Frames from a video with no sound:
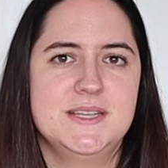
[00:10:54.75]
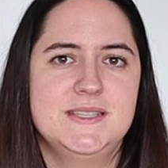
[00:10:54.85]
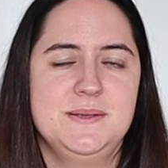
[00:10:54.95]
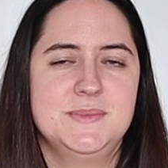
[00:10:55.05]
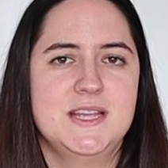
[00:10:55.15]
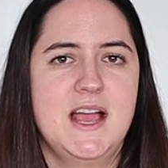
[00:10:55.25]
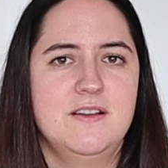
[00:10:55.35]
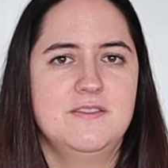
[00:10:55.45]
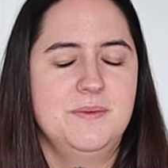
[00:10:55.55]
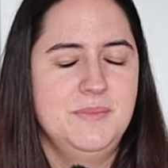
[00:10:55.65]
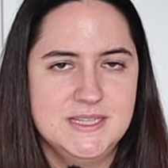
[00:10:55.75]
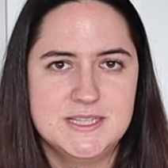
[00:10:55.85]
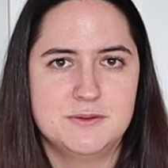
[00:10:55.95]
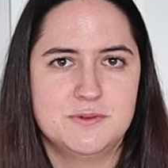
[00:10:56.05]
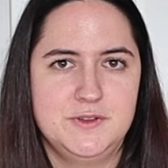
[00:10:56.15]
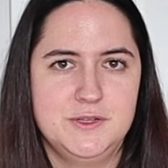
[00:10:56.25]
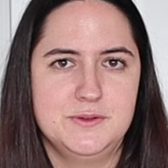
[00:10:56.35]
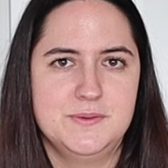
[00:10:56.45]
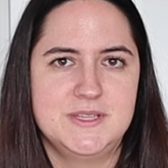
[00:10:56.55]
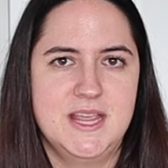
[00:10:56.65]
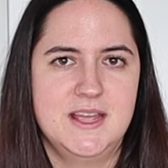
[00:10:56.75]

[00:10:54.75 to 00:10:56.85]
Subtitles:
It seems to have amazing reviews